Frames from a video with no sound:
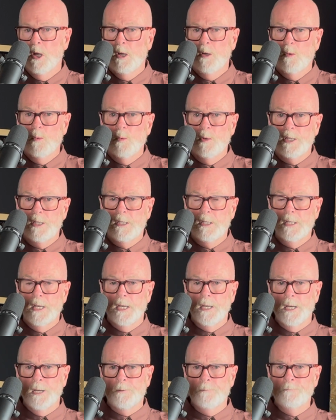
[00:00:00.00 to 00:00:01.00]
We
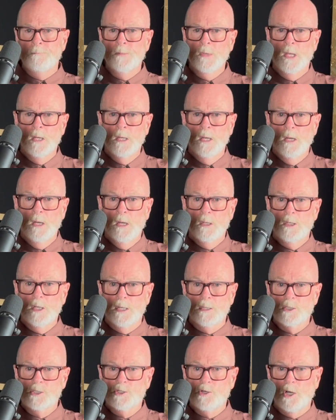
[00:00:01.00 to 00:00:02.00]

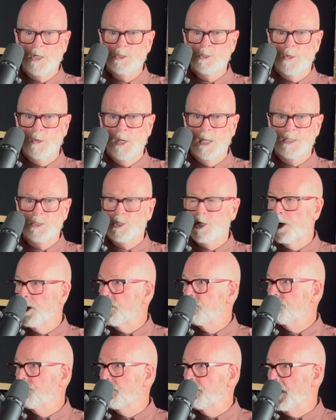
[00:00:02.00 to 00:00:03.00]
got a structural engineer
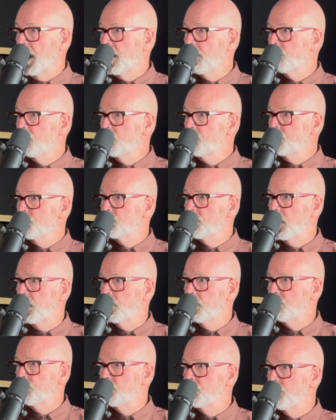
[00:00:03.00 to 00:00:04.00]
from Amherst,
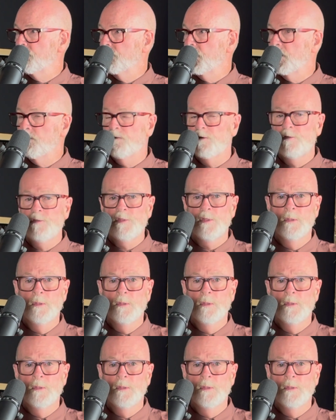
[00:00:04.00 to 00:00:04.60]
Jim Giffith.